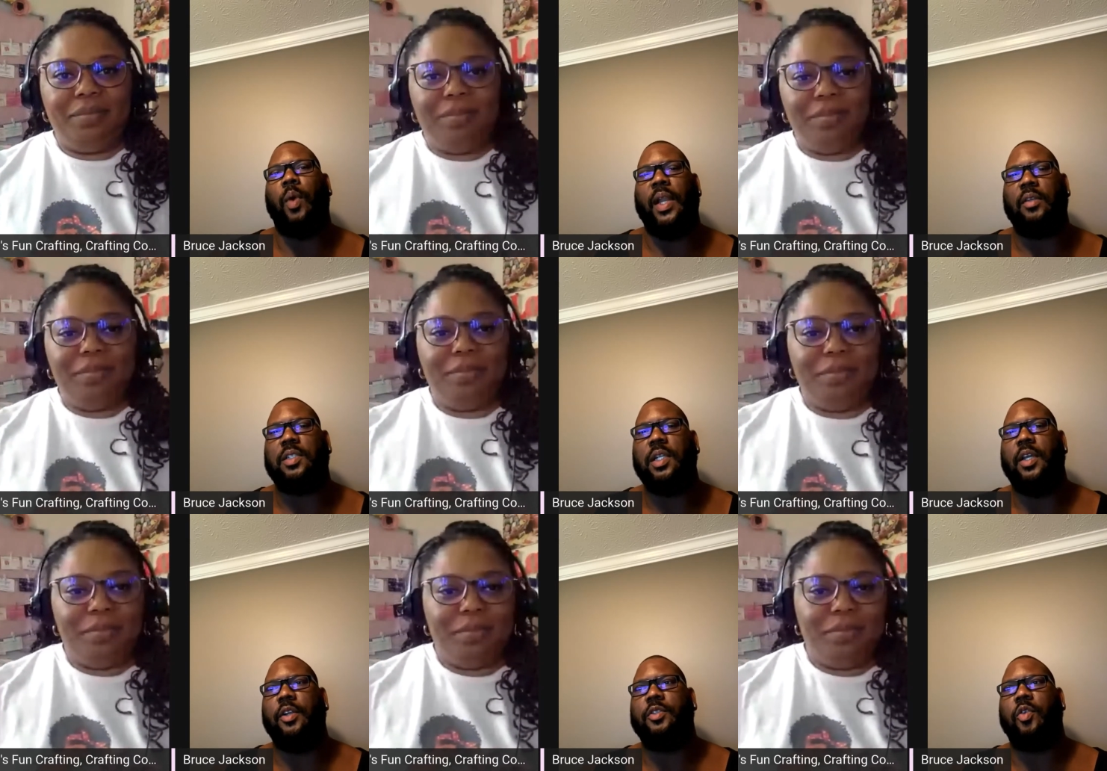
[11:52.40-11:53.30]
Speaker 1: one ounce
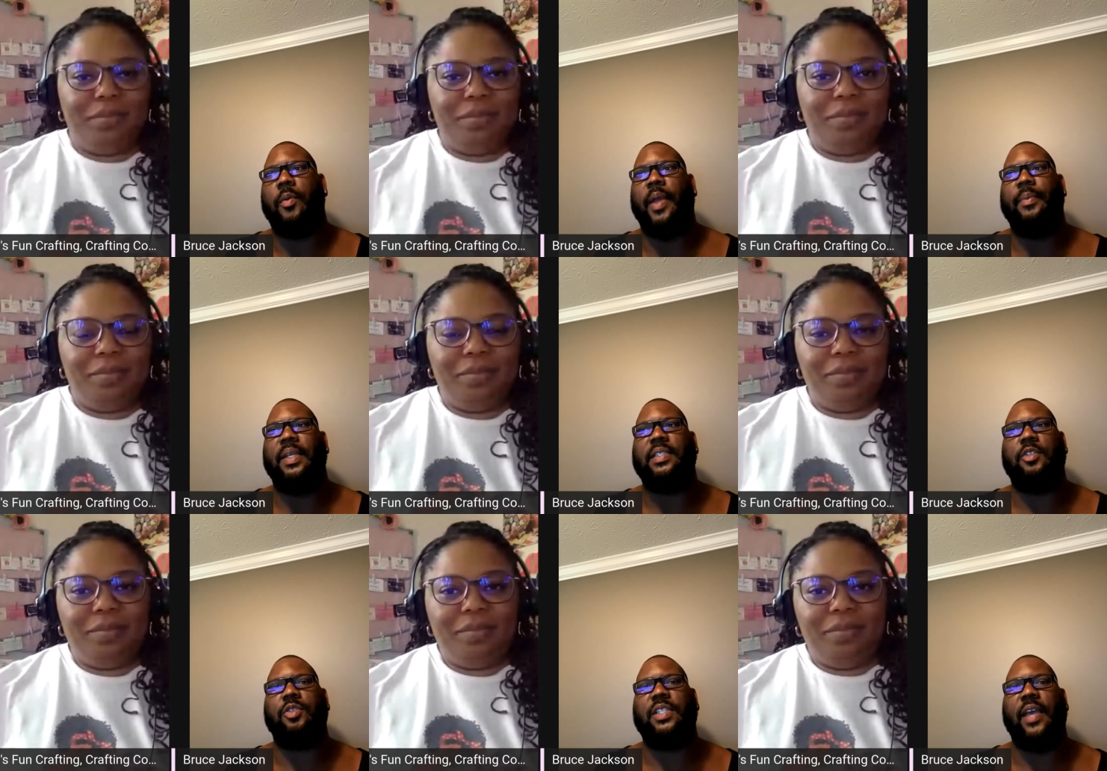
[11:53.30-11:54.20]
glitters or maybe
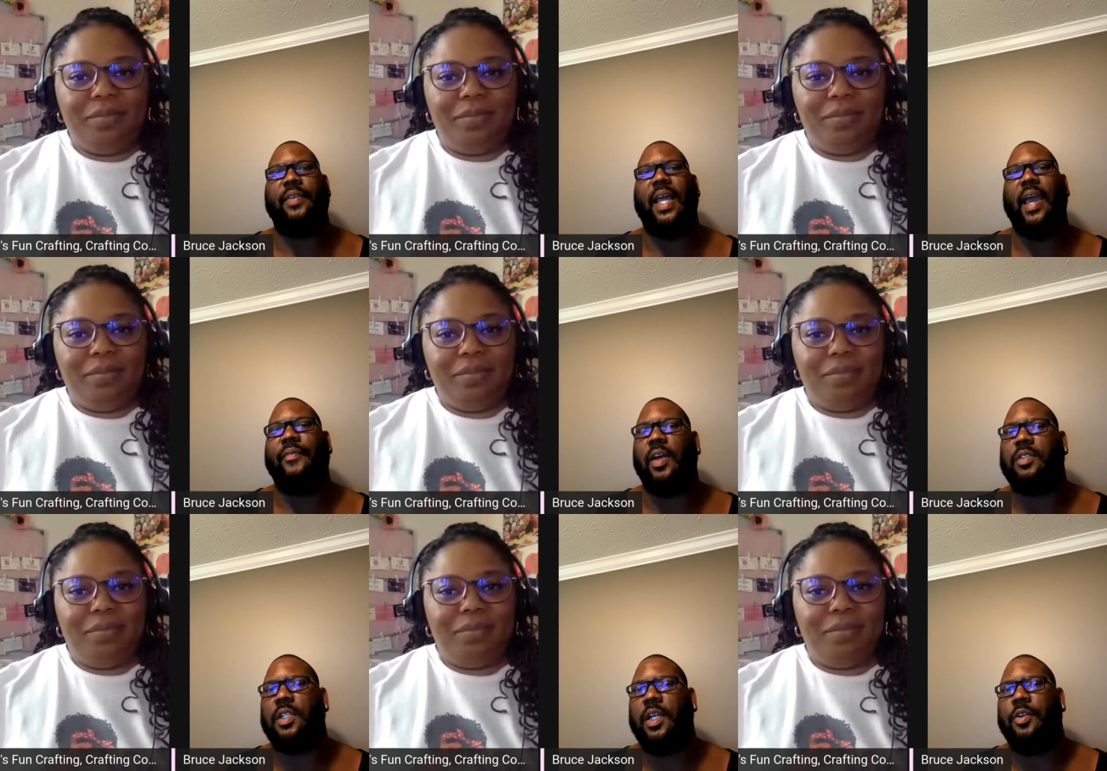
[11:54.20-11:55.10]
six or seven half
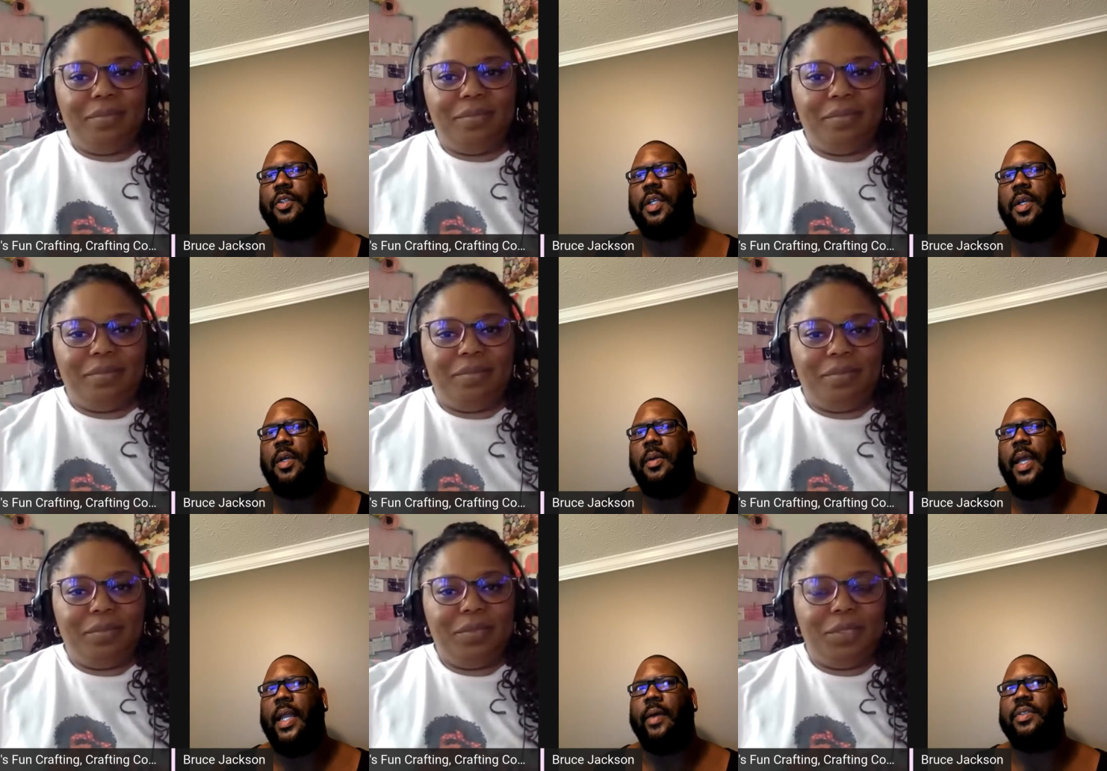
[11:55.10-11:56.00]
ounce glitters.
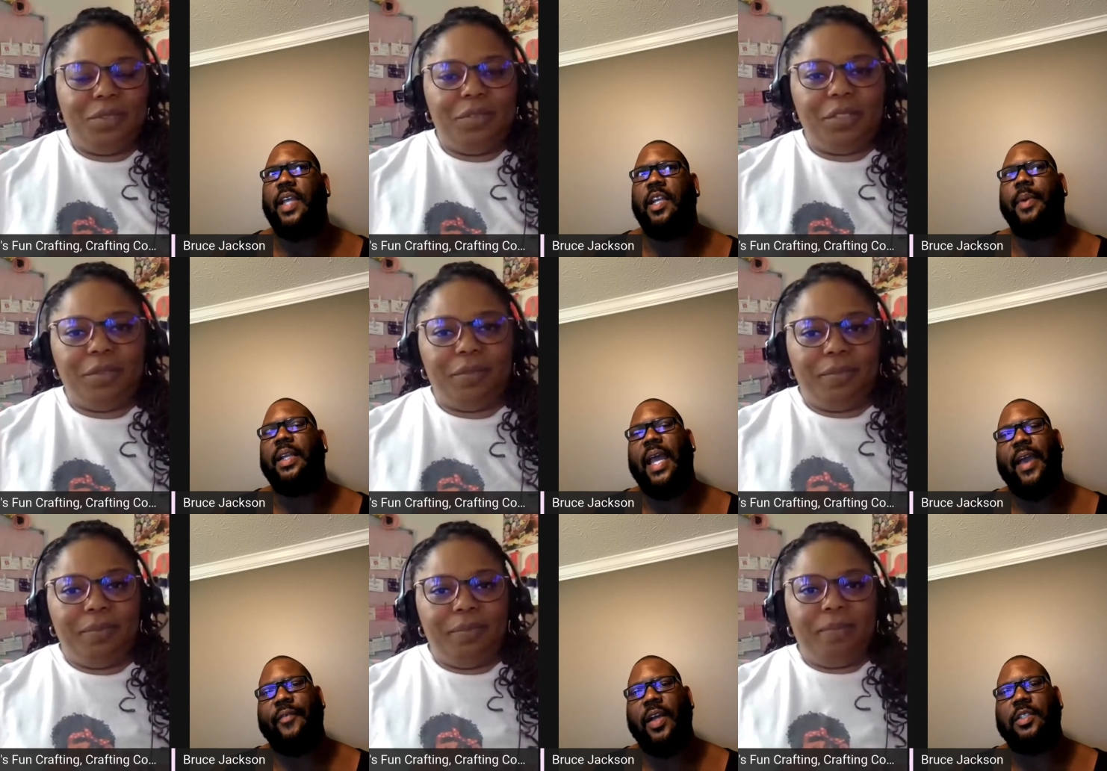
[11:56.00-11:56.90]
And I was thinking about the
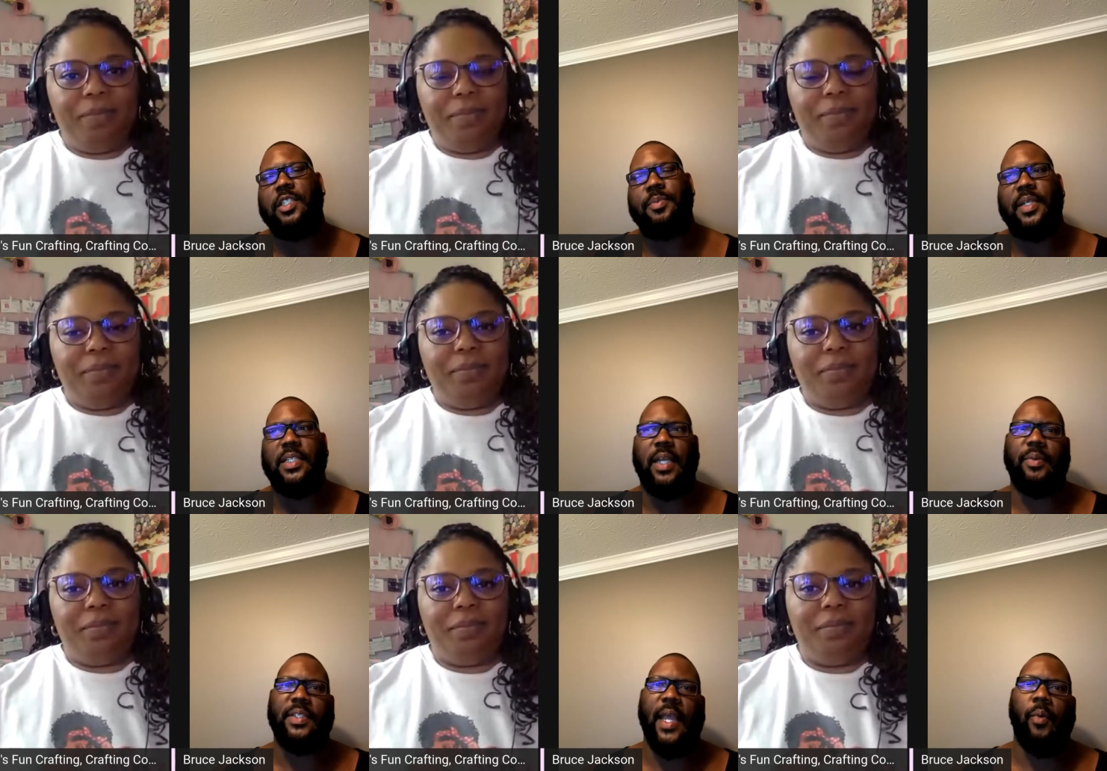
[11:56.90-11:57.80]
half ounces because I
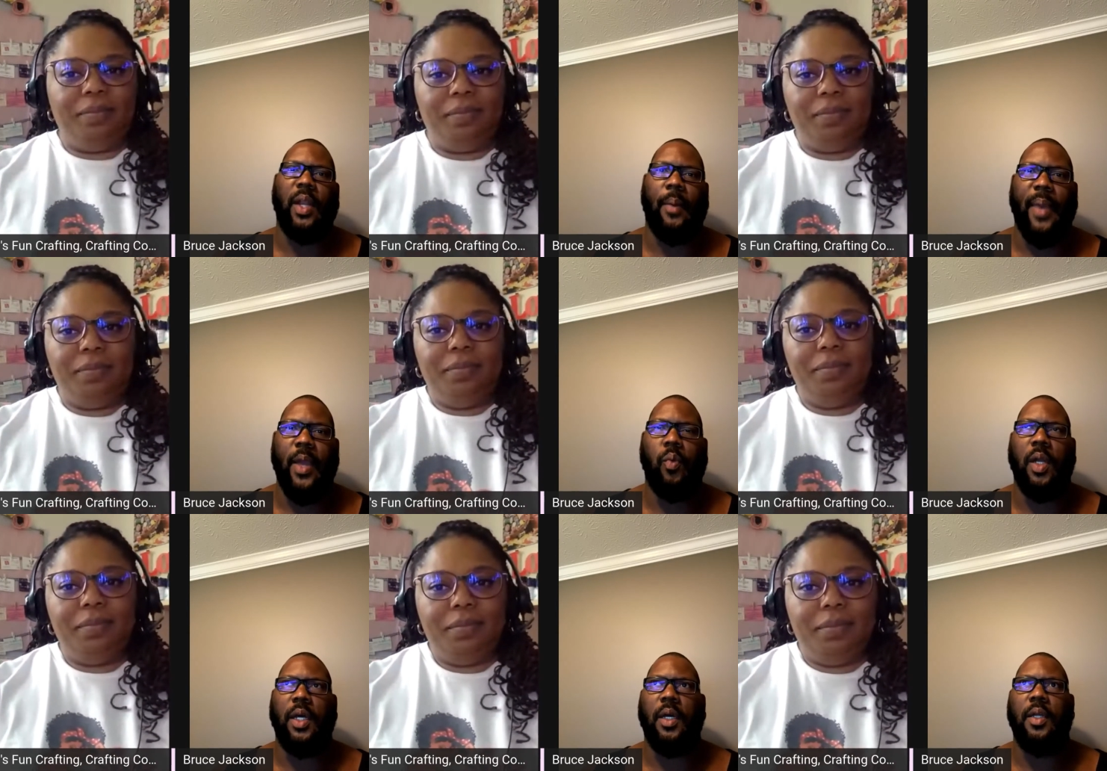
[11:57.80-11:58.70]
was saying, what I may
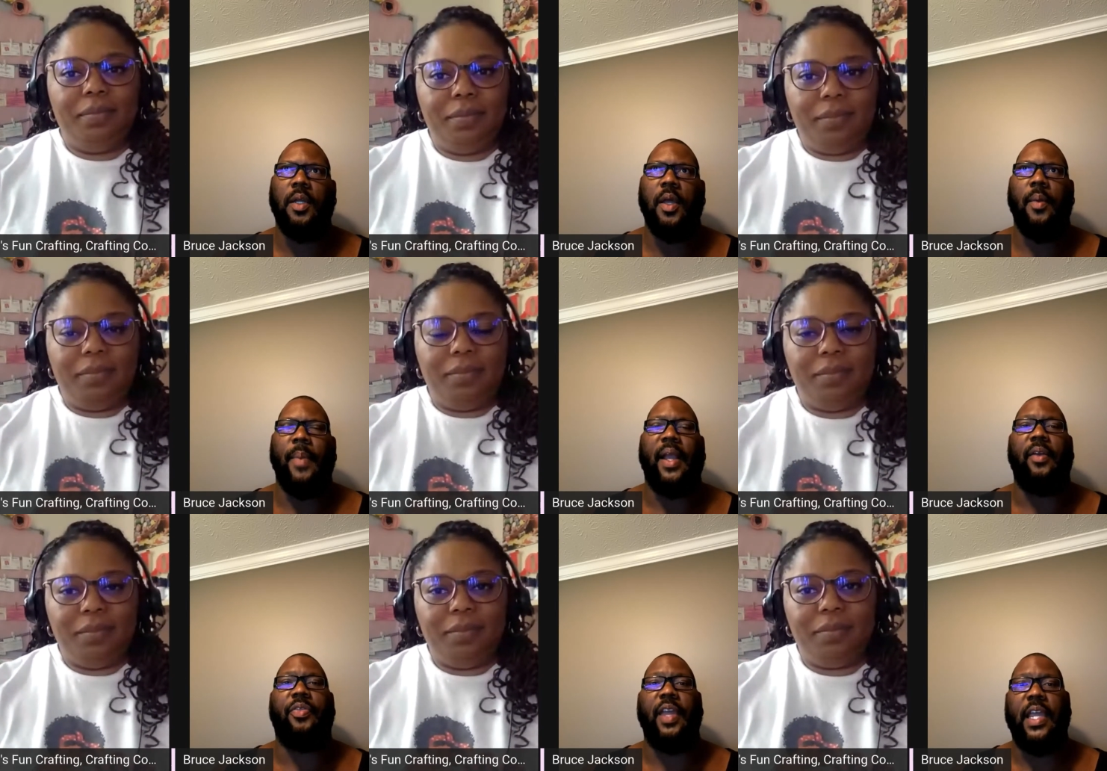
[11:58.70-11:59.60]
want to make a
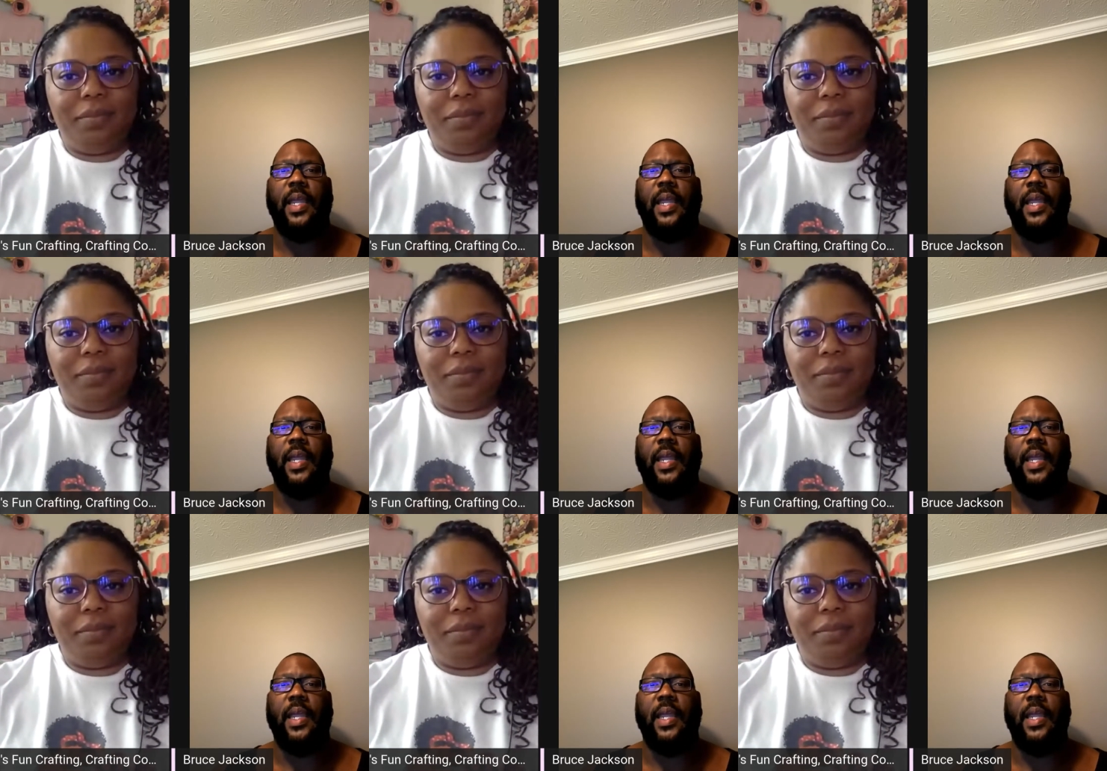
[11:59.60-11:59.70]
theme,